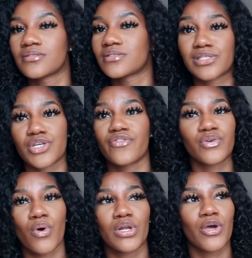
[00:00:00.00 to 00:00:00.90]

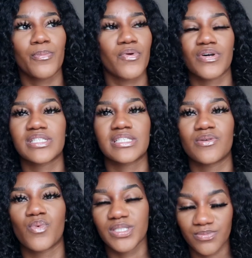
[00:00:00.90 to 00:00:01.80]
discovered what low
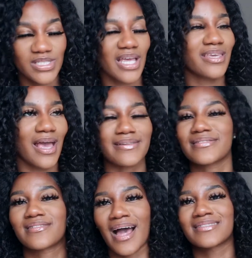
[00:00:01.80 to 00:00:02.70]
porosity was, and was like,
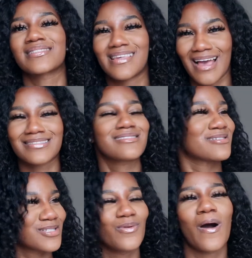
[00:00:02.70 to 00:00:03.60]
yes, that's the answer
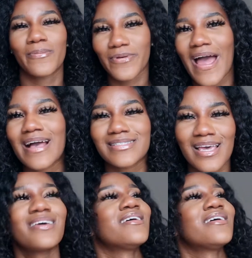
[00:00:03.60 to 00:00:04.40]
to our prayers.